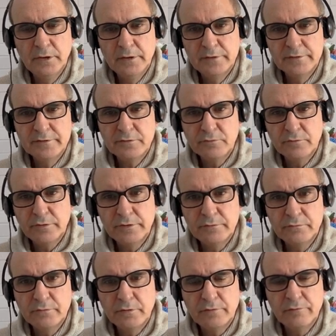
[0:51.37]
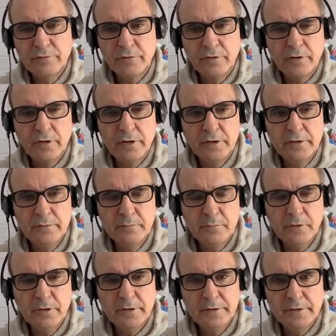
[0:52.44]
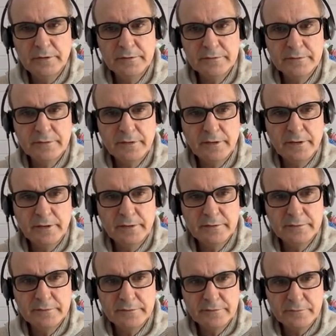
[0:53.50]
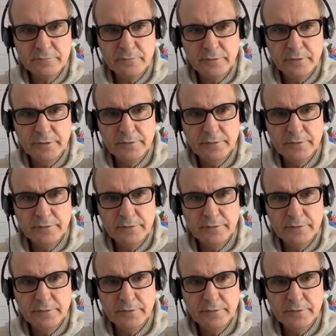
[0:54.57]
square root of 9 minus x squared.